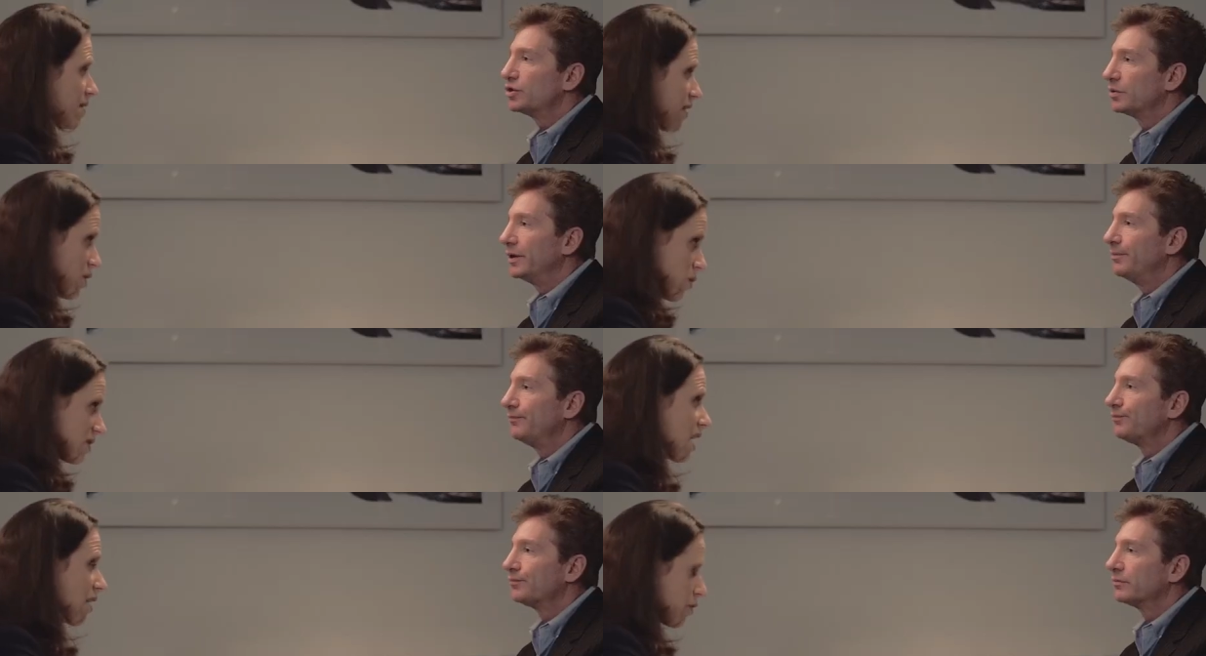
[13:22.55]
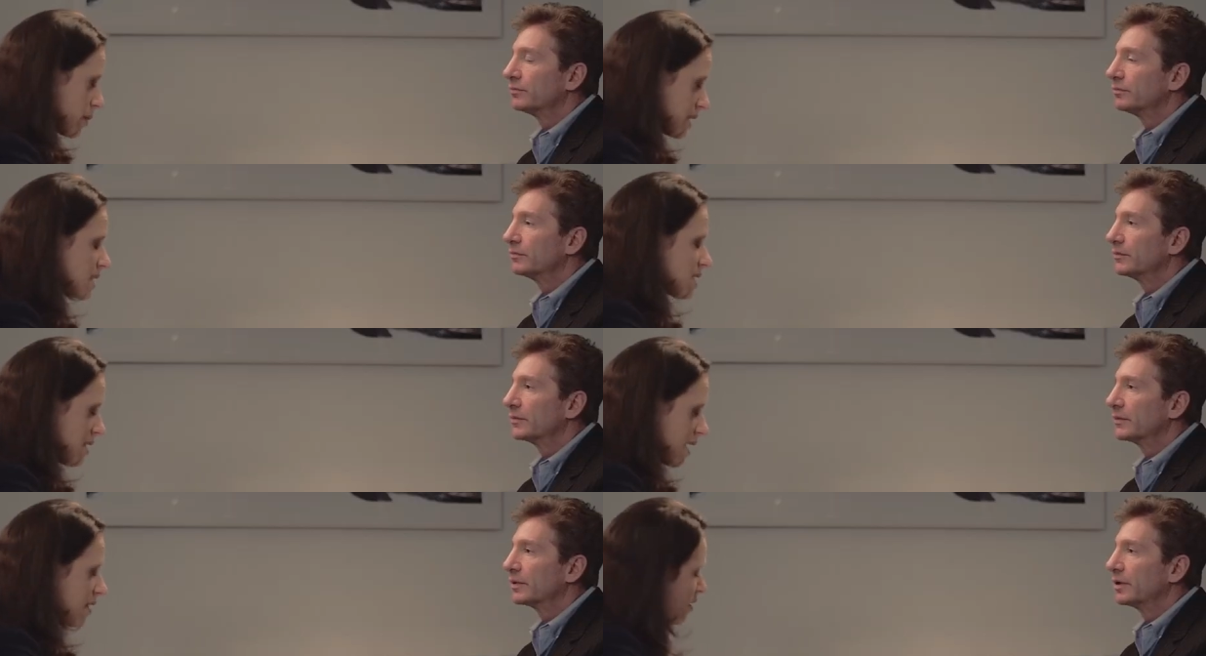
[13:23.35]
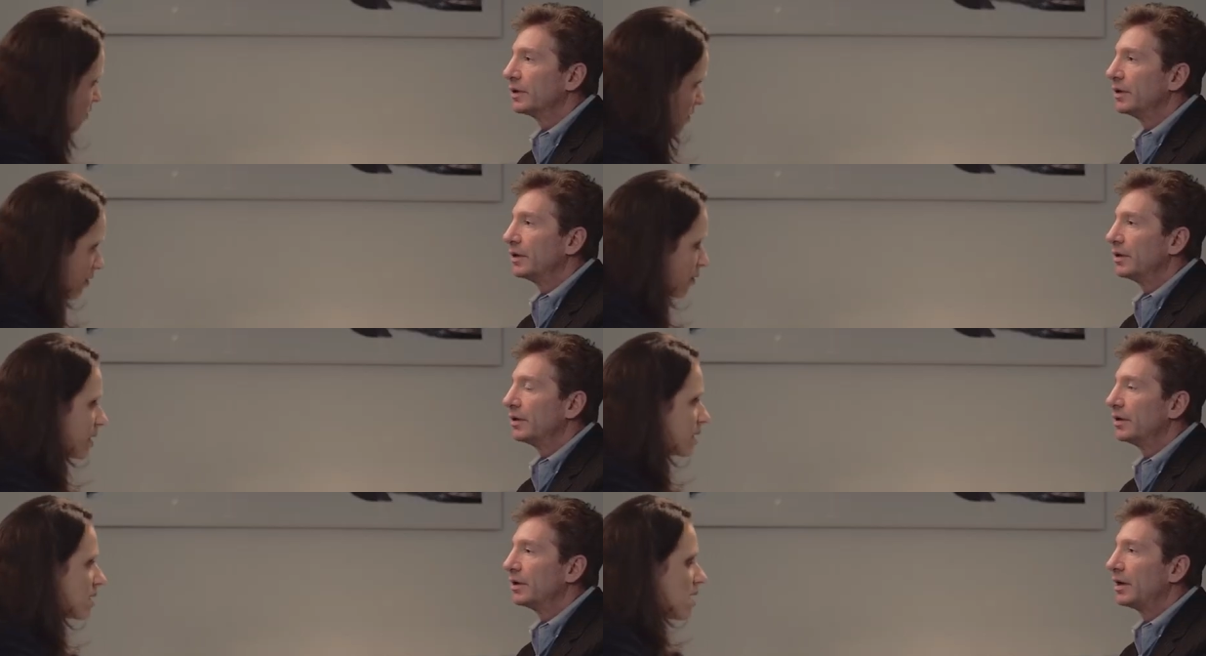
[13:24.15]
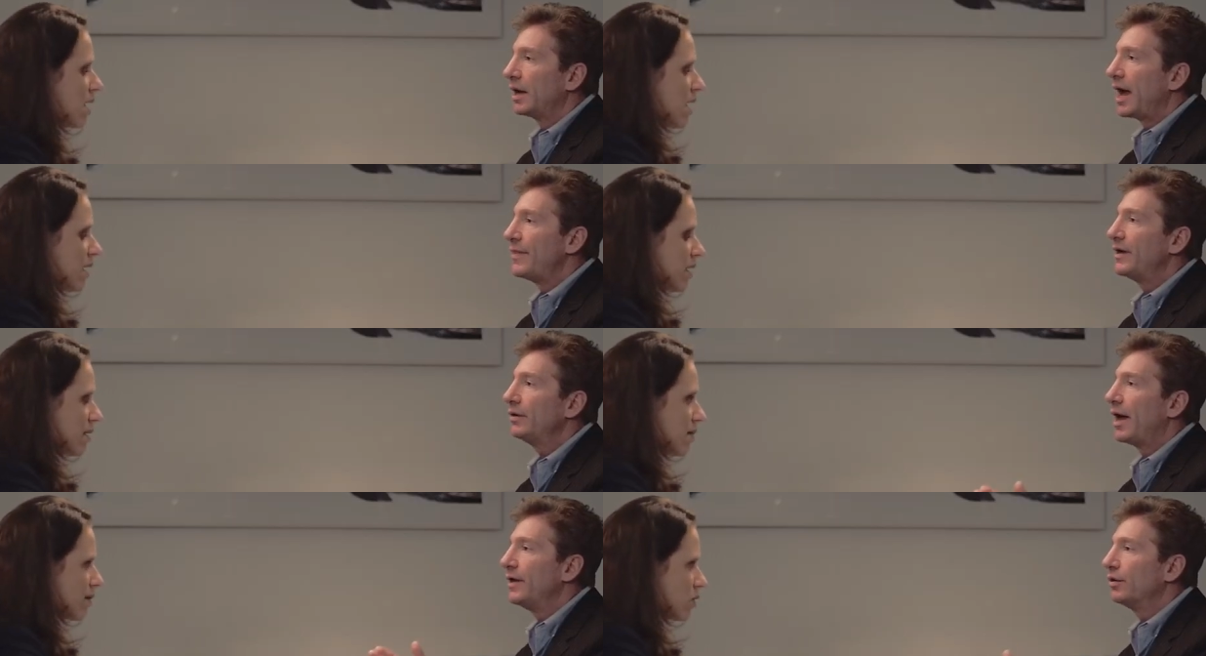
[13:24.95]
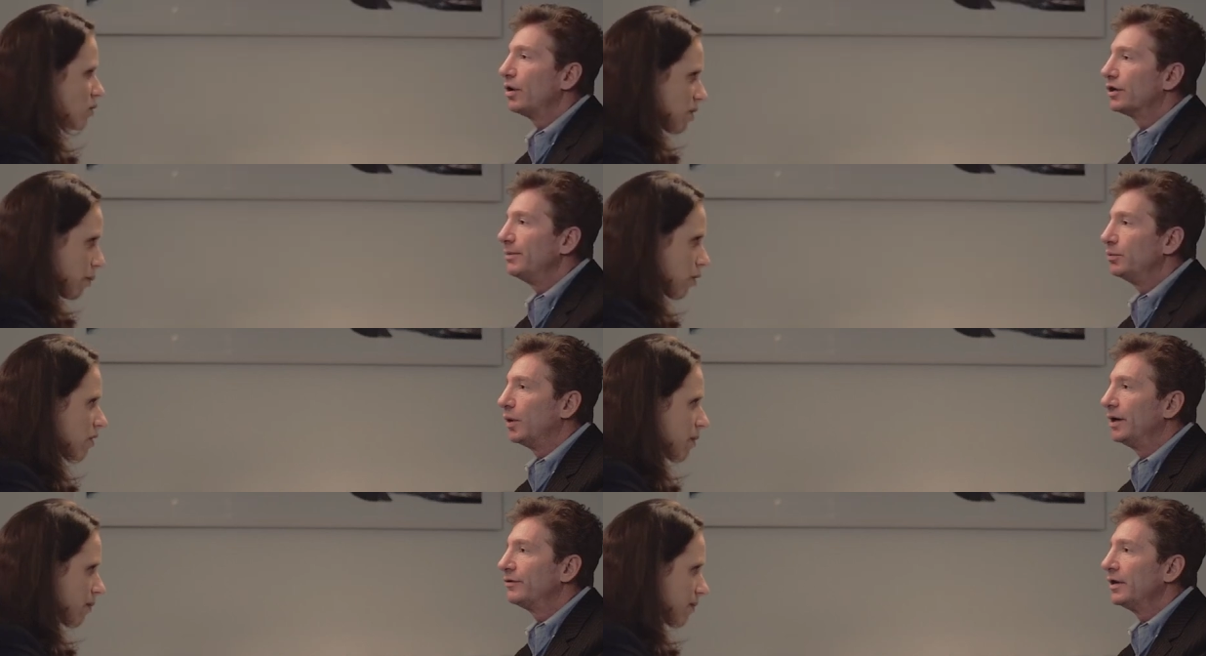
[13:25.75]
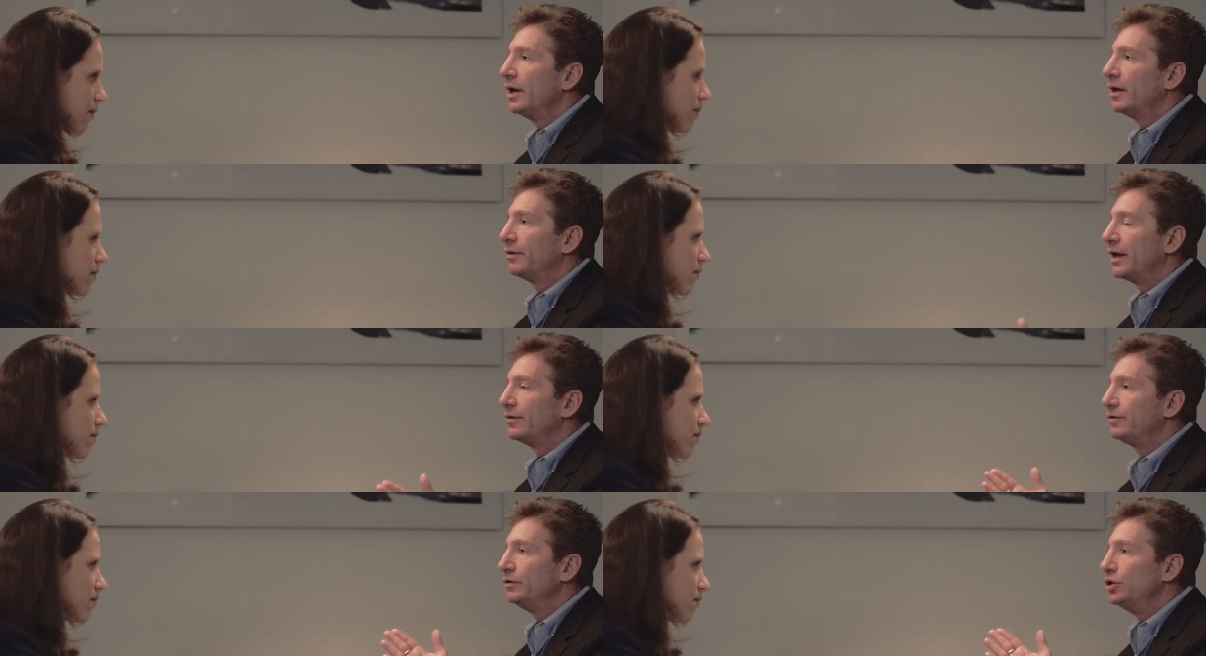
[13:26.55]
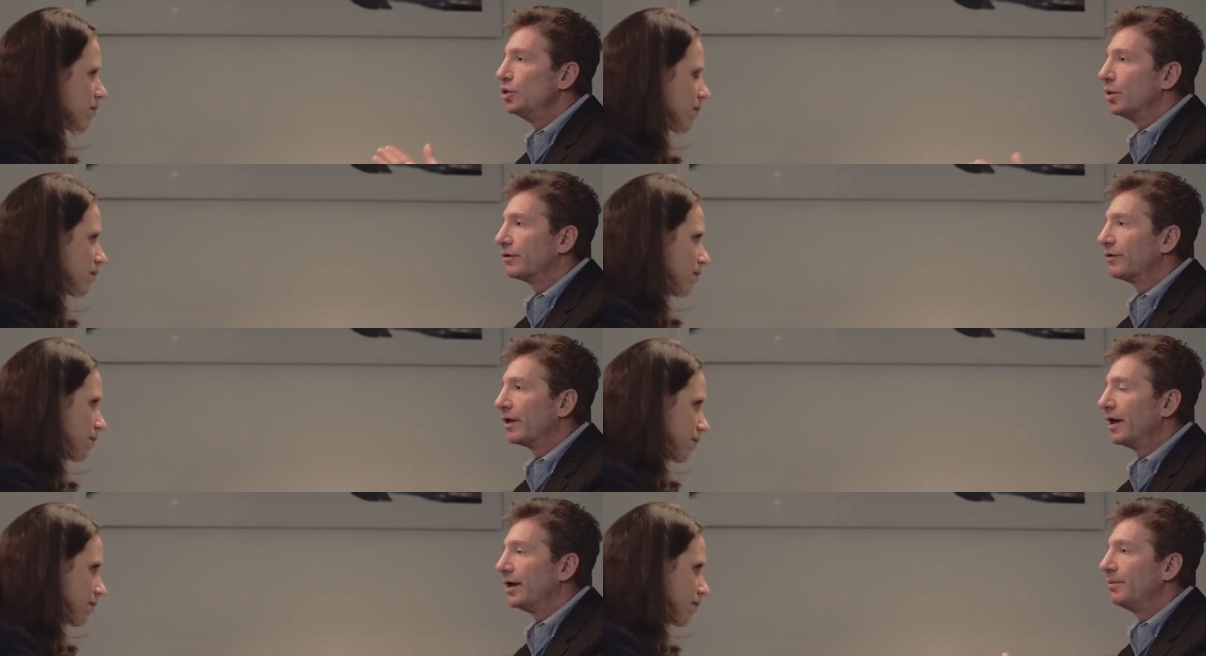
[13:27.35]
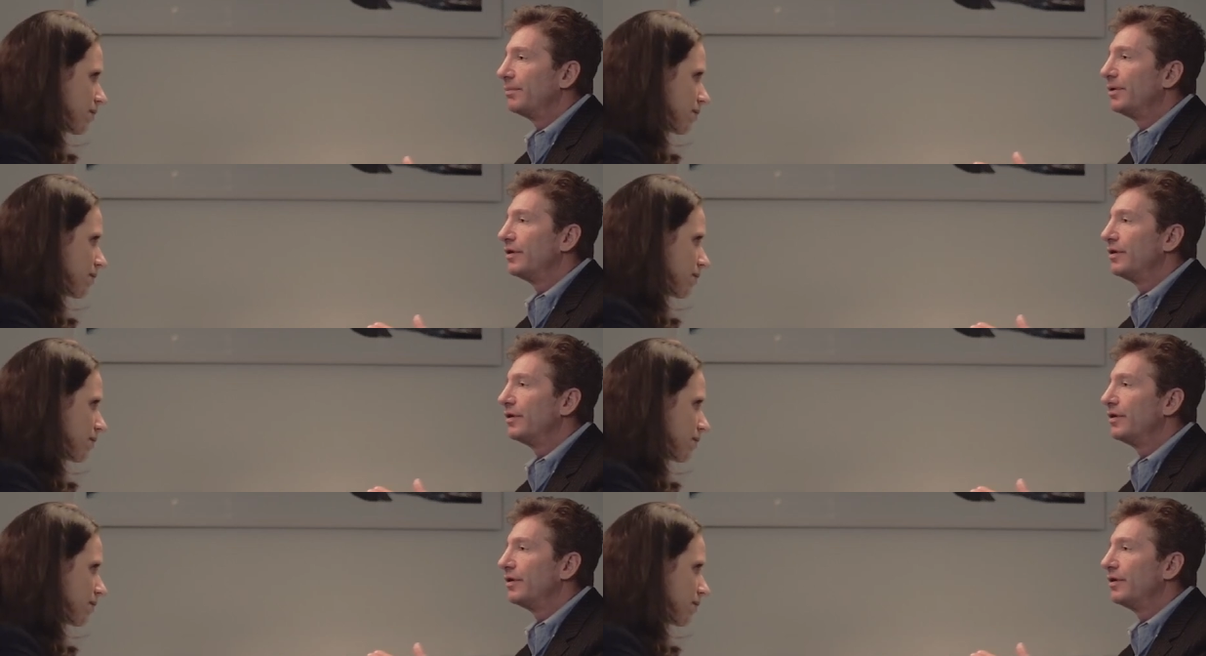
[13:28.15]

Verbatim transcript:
Speaker 1: Treasury. The U S government, yeah, the U S government. And their, and
Speaker 2: their argument was that New York's uh,